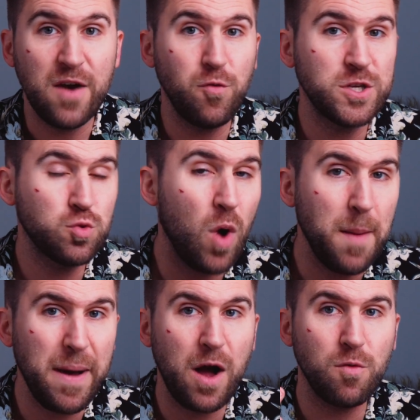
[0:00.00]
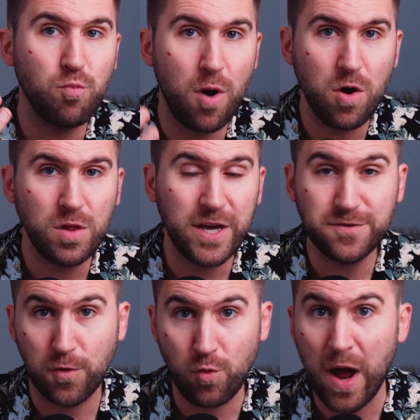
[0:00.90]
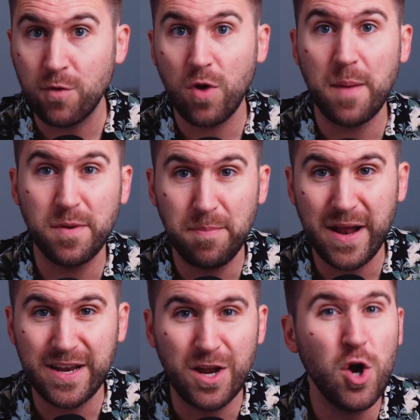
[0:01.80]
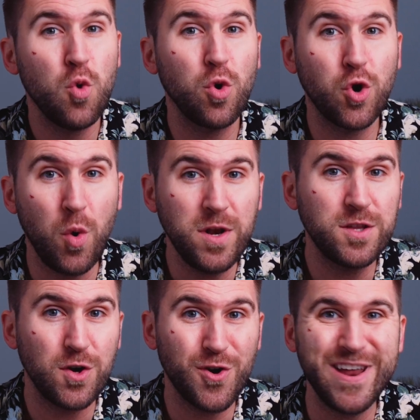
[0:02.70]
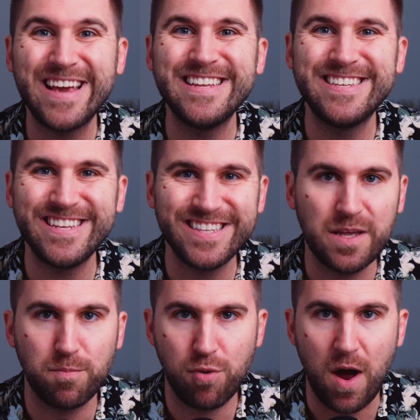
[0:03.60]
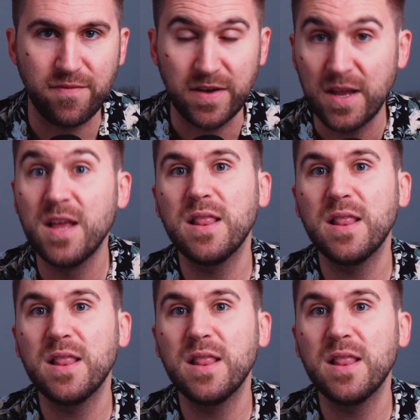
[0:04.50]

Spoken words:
If we swap out parlays for round robin betting, we're going to turn a consistent profit.